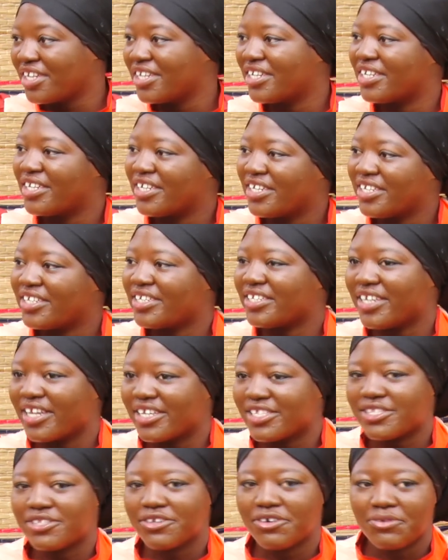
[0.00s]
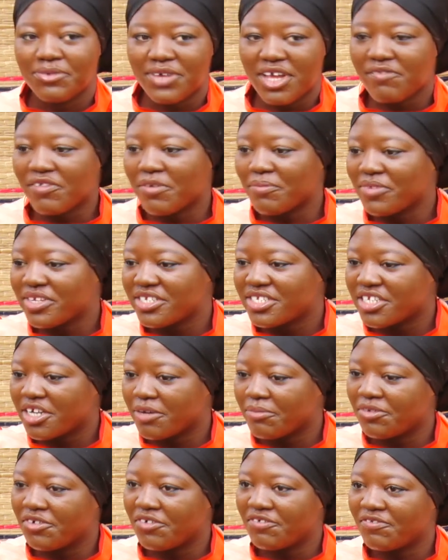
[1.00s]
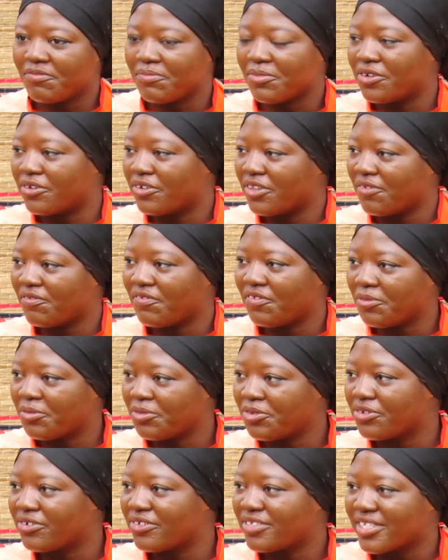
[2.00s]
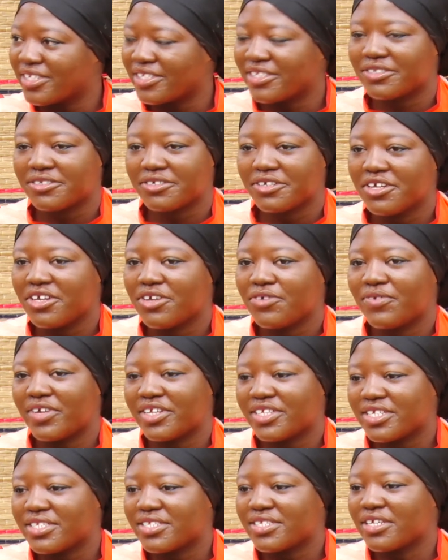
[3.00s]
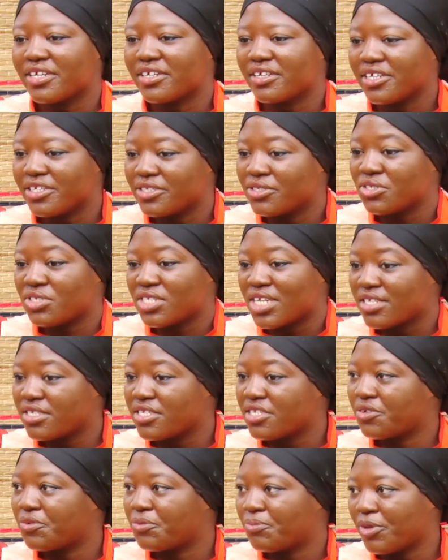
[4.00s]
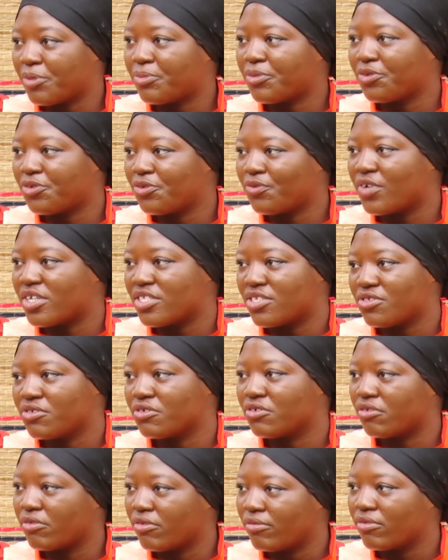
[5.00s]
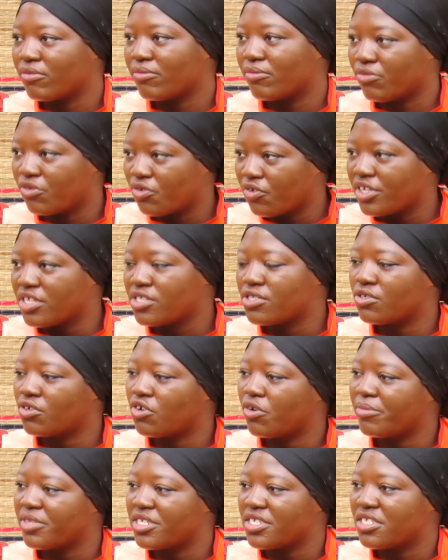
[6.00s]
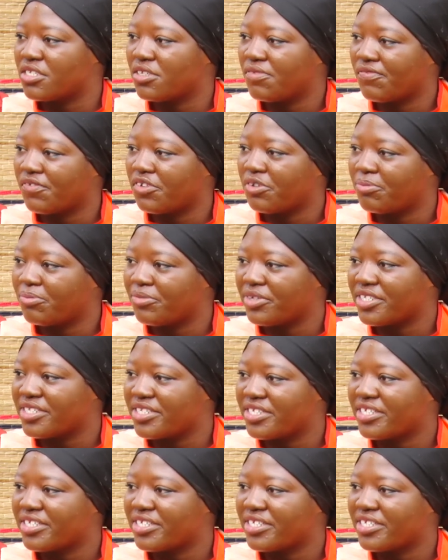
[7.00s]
Okay. Yes, yeah, so we have a mixture of both male and females, and we are just enthusiastic people who want to go into community development.